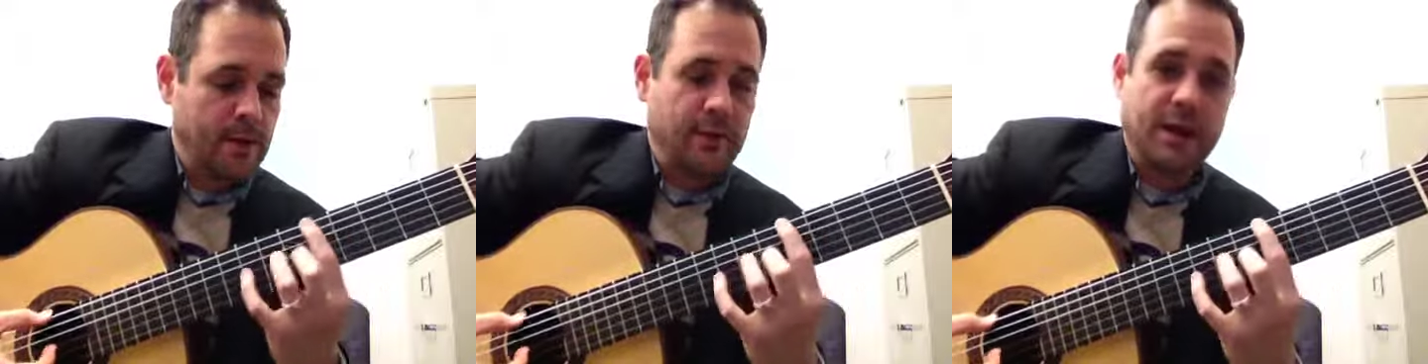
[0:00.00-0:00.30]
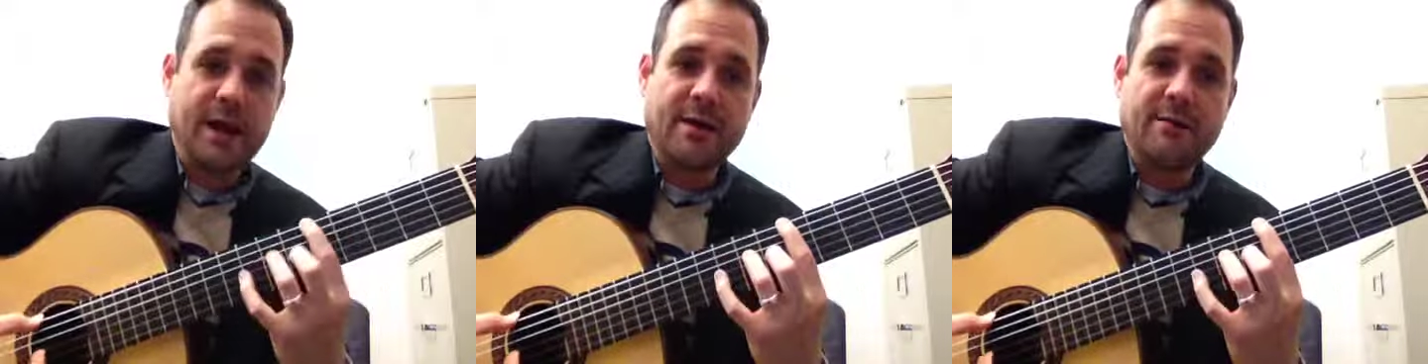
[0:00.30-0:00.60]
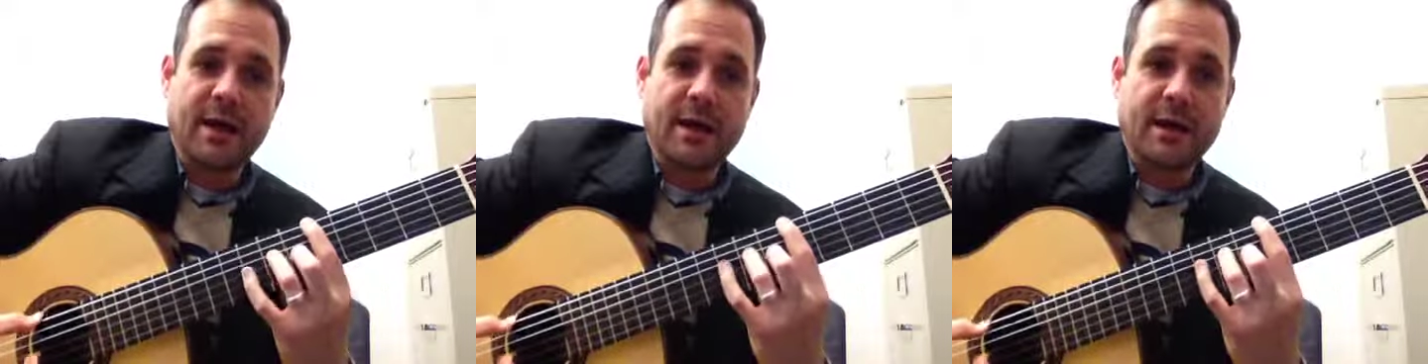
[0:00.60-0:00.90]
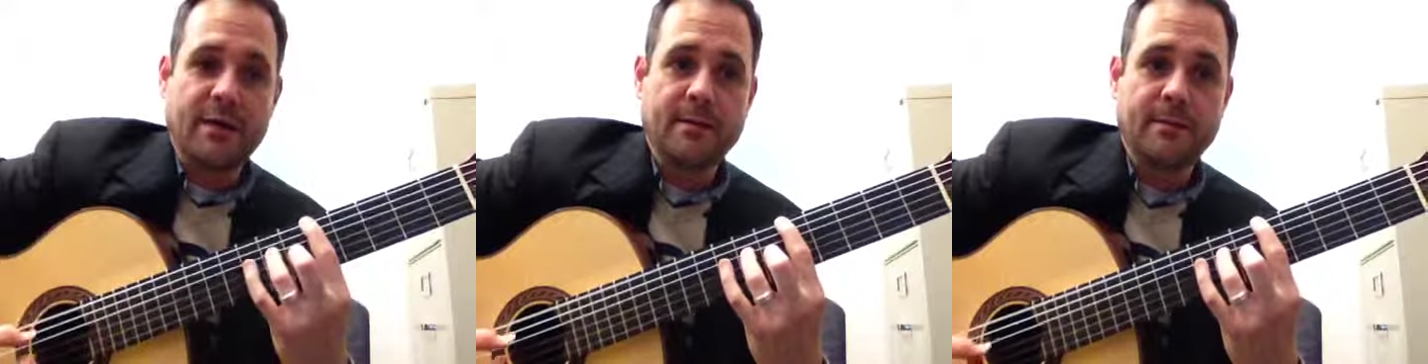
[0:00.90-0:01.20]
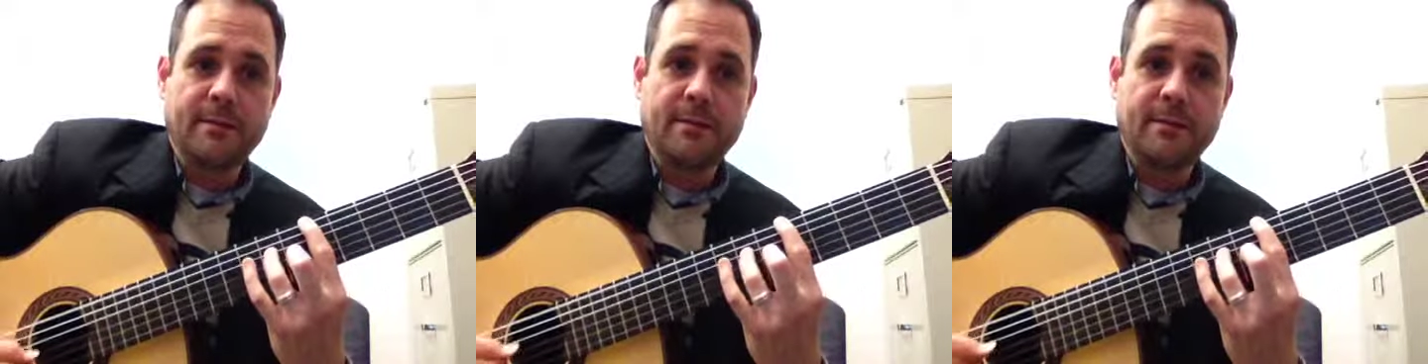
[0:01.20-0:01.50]
Then I have A,
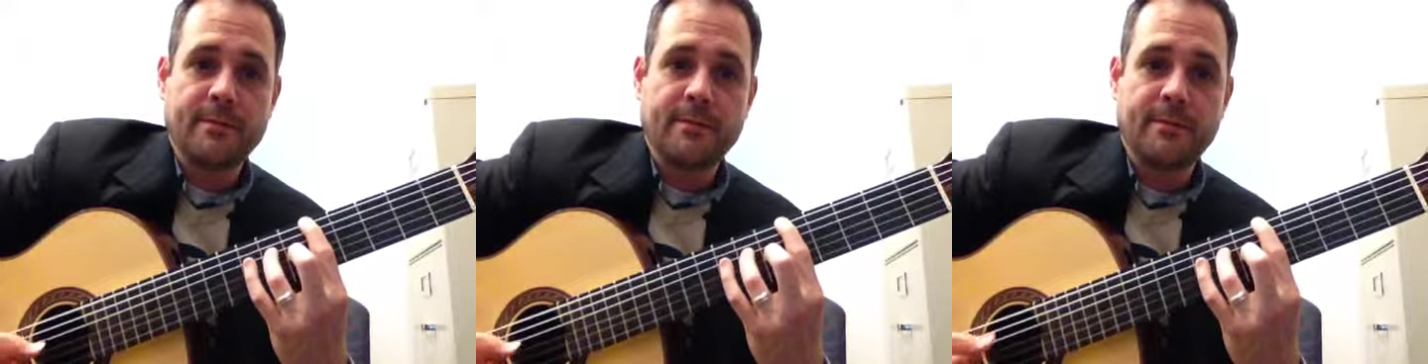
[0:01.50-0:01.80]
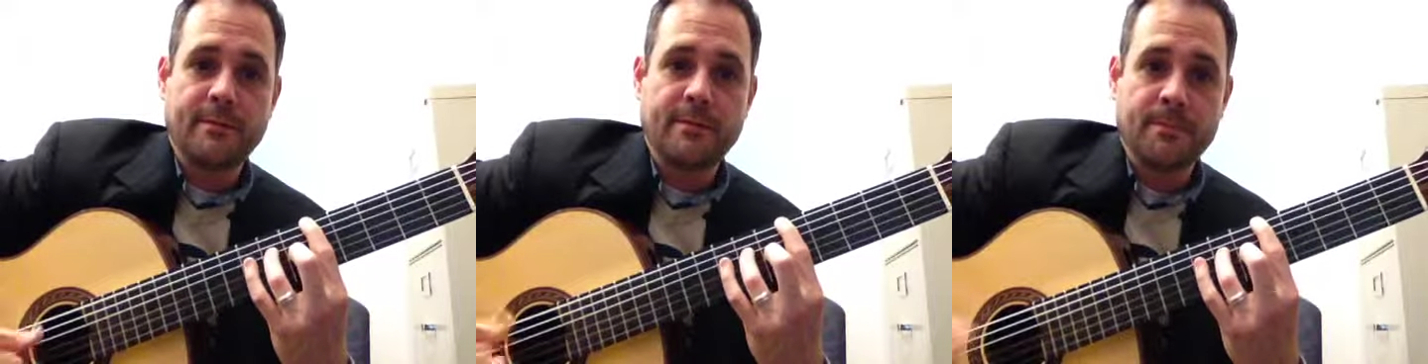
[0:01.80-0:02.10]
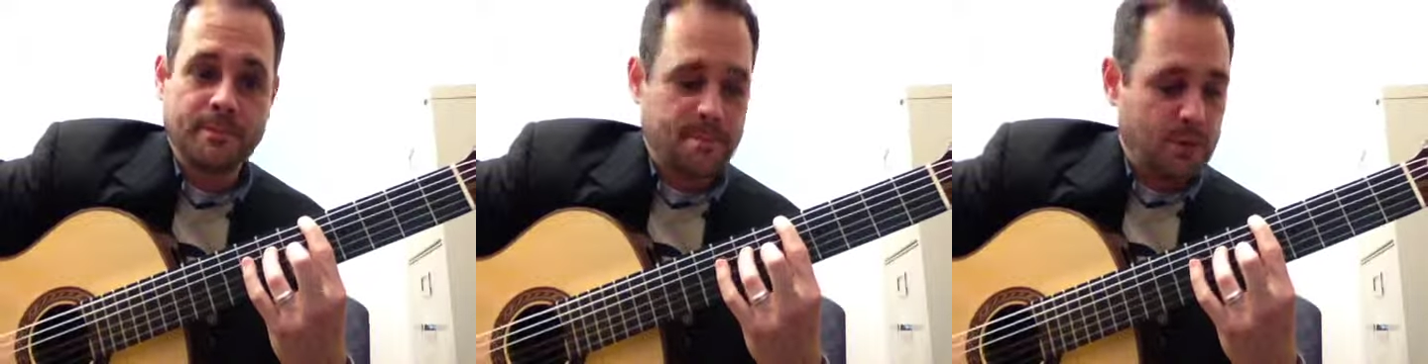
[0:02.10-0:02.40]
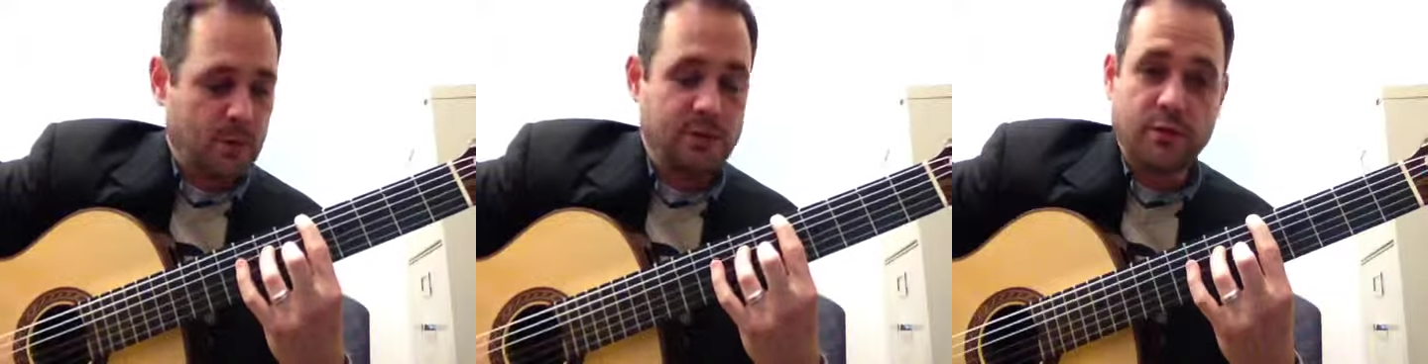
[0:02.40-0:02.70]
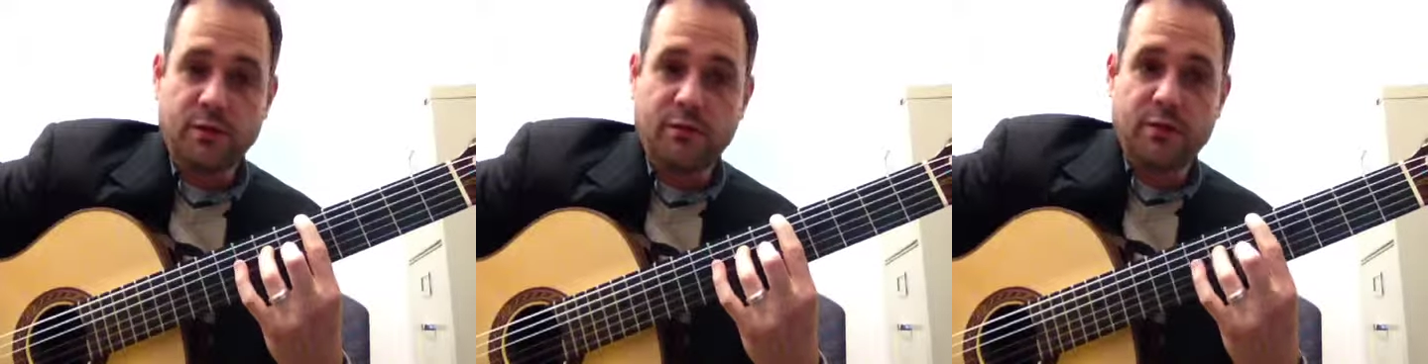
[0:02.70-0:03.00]
right
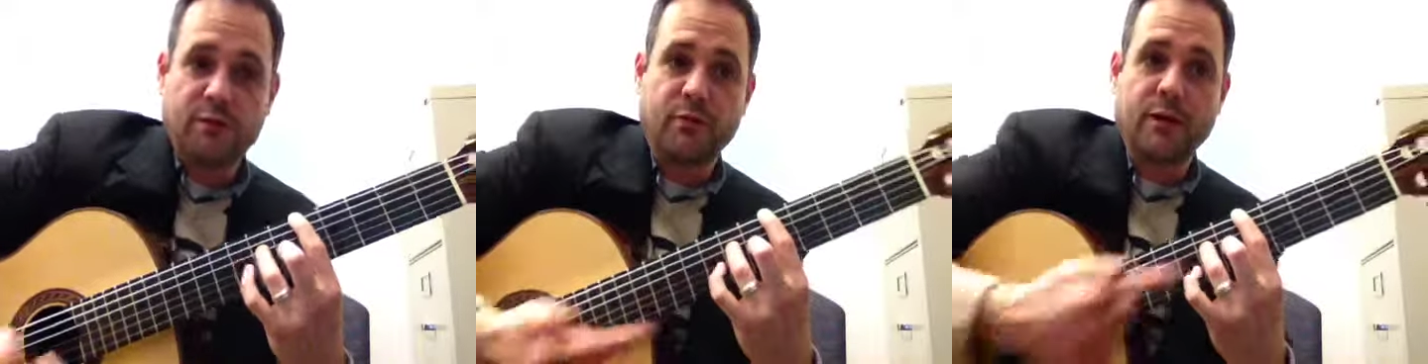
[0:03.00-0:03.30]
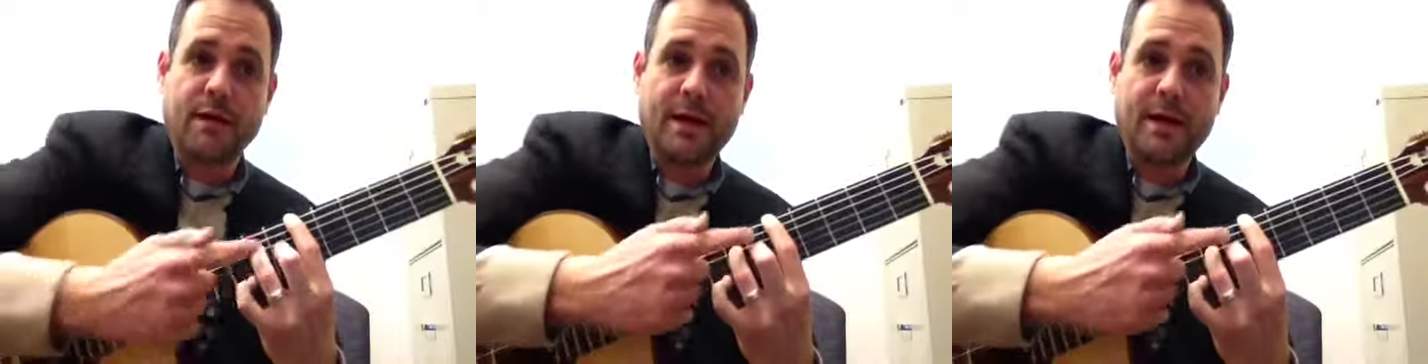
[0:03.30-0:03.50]
there at the 5th fret.